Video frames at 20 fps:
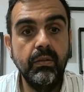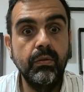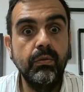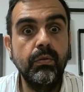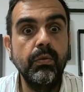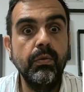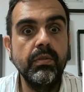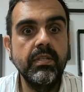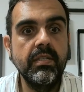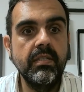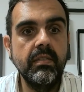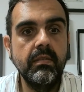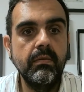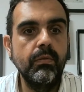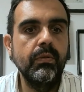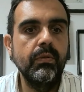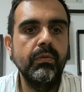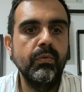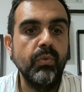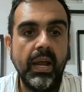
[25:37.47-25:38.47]
to
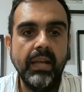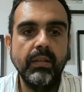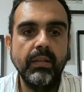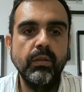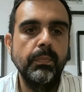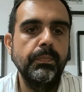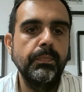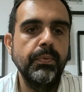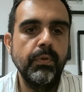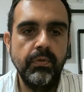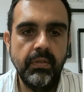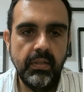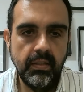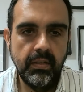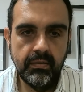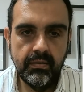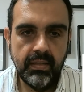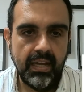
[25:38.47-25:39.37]
to try to predict.